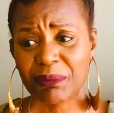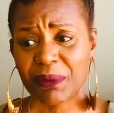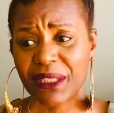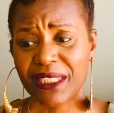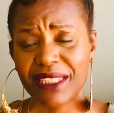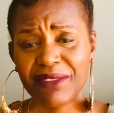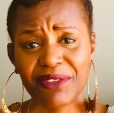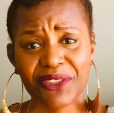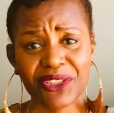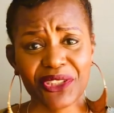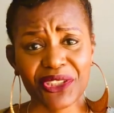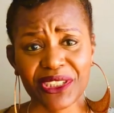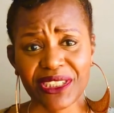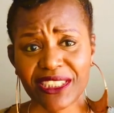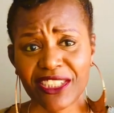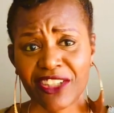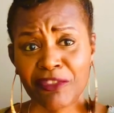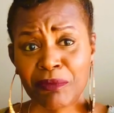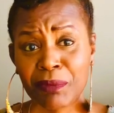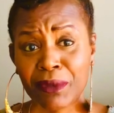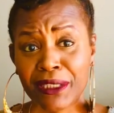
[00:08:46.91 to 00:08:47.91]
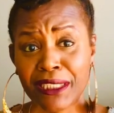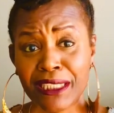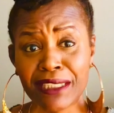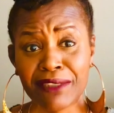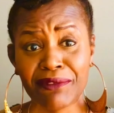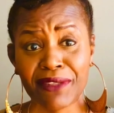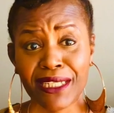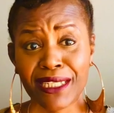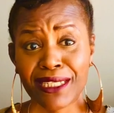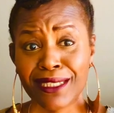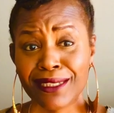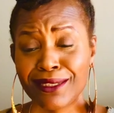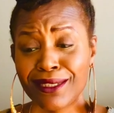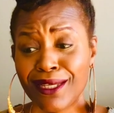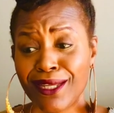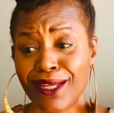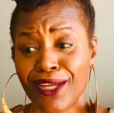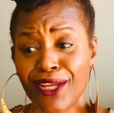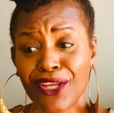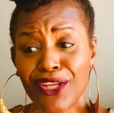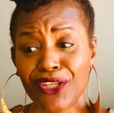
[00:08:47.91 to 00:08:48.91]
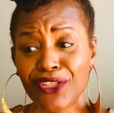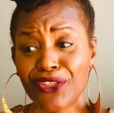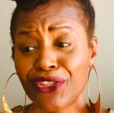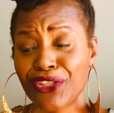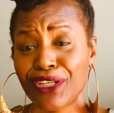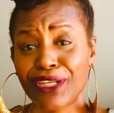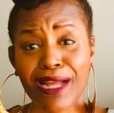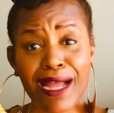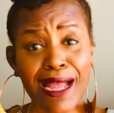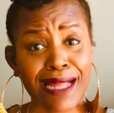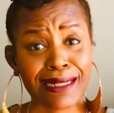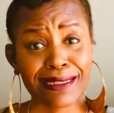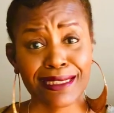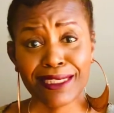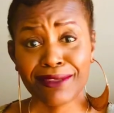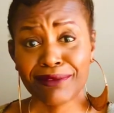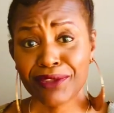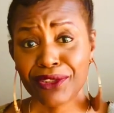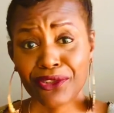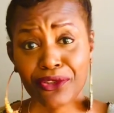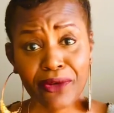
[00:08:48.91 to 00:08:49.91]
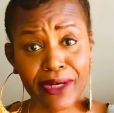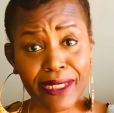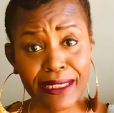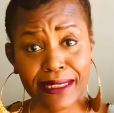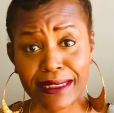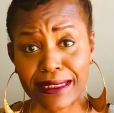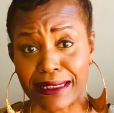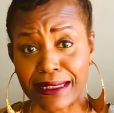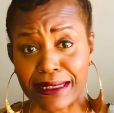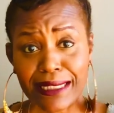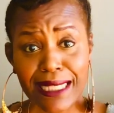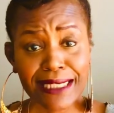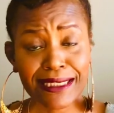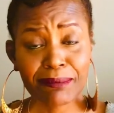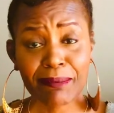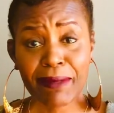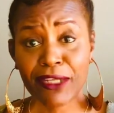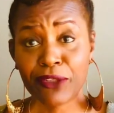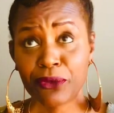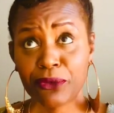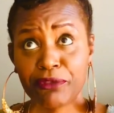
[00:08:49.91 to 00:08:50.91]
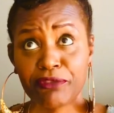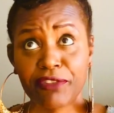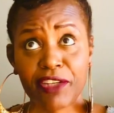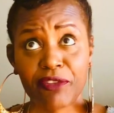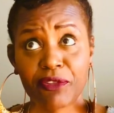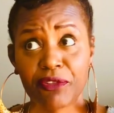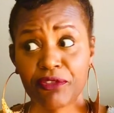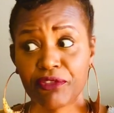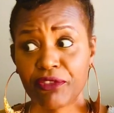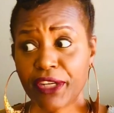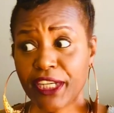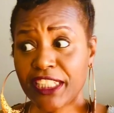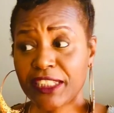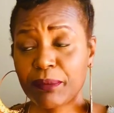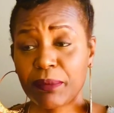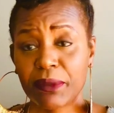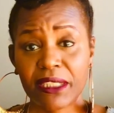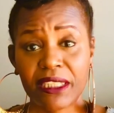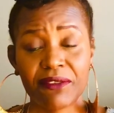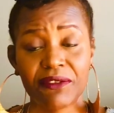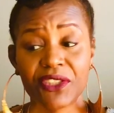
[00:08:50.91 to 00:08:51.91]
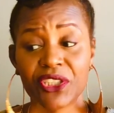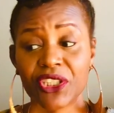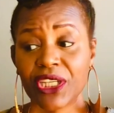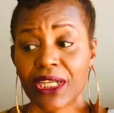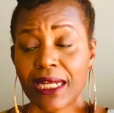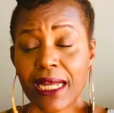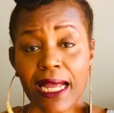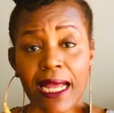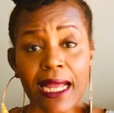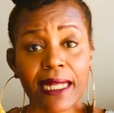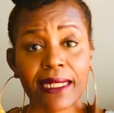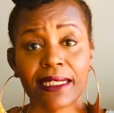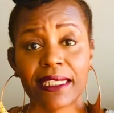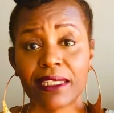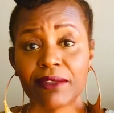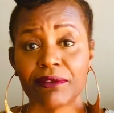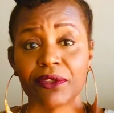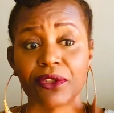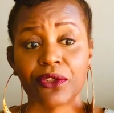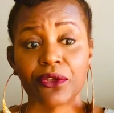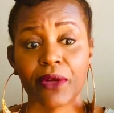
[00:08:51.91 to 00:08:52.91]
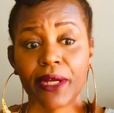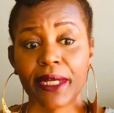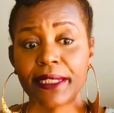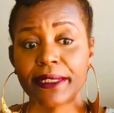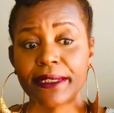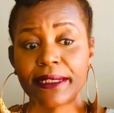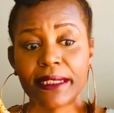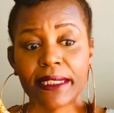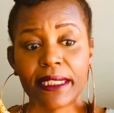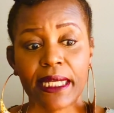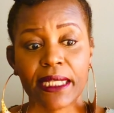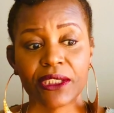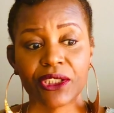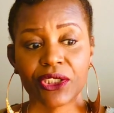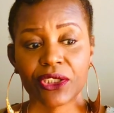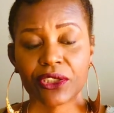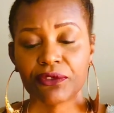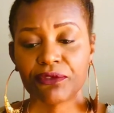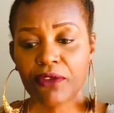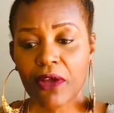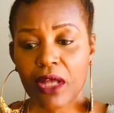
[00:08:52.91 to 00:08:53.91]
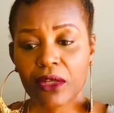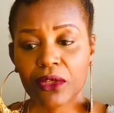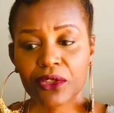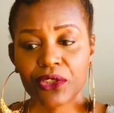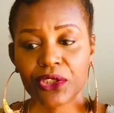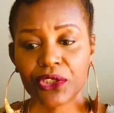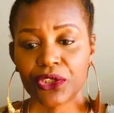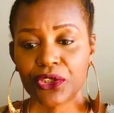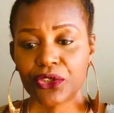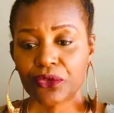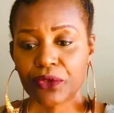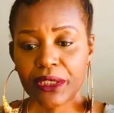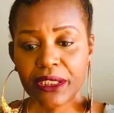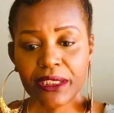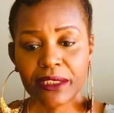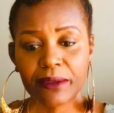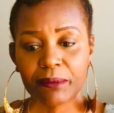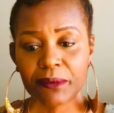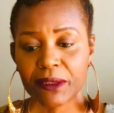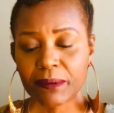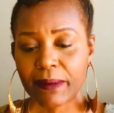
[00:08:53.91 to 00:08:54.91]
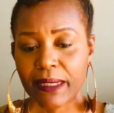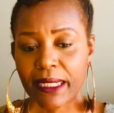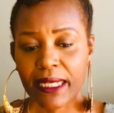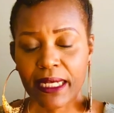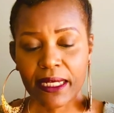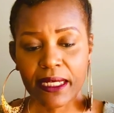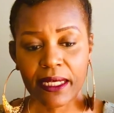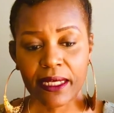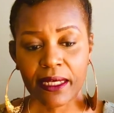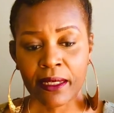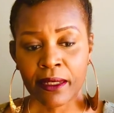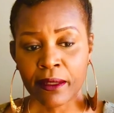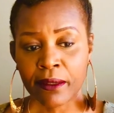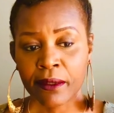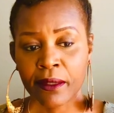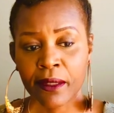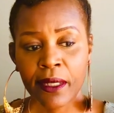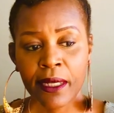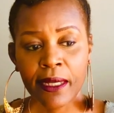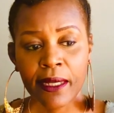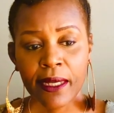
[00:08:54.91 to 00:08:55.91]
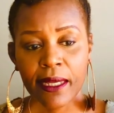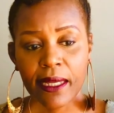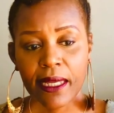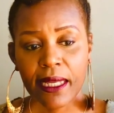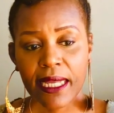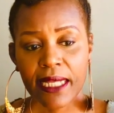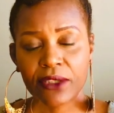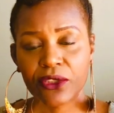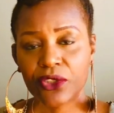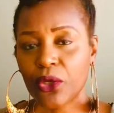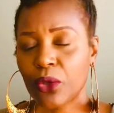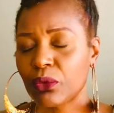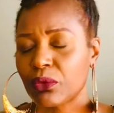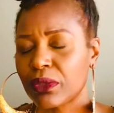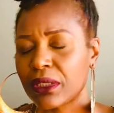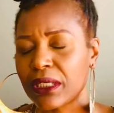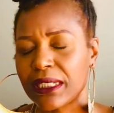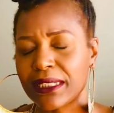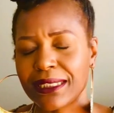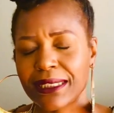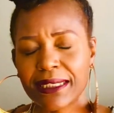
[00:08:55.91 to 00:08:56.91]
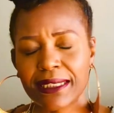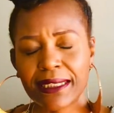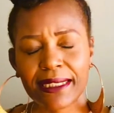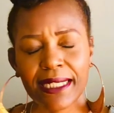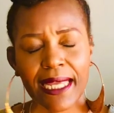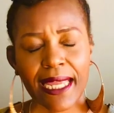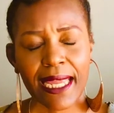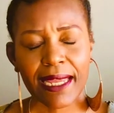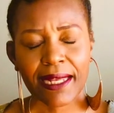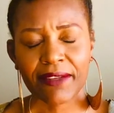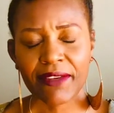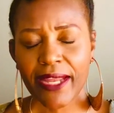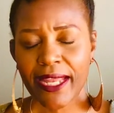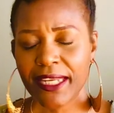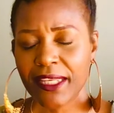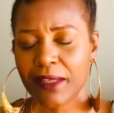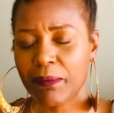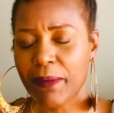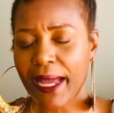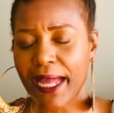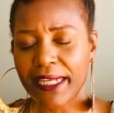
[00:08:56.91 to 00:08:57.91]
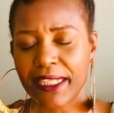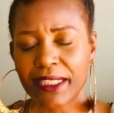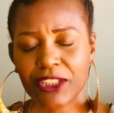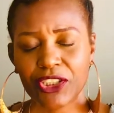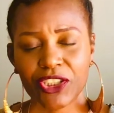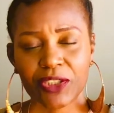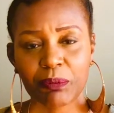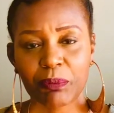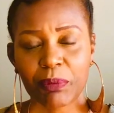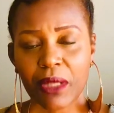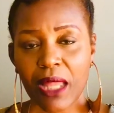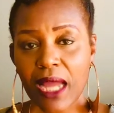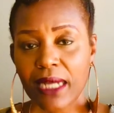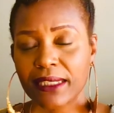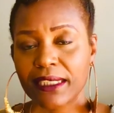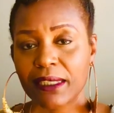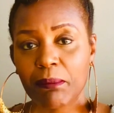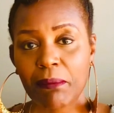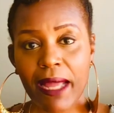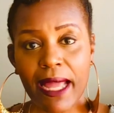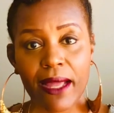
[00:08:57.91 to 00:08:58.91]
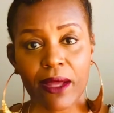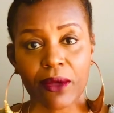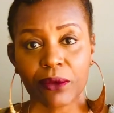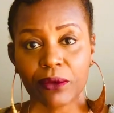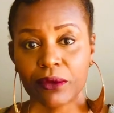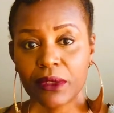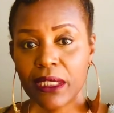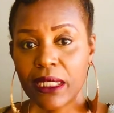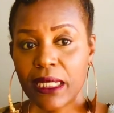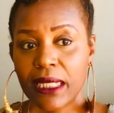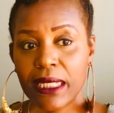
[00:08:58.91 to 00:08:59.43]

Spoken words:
Believe in yourself. Believe in your God-given crazy. That's my new favorite phrase. Believe in your God-given crazy, and just follow your dreams, man. And don't listen to anybody. Just block them out.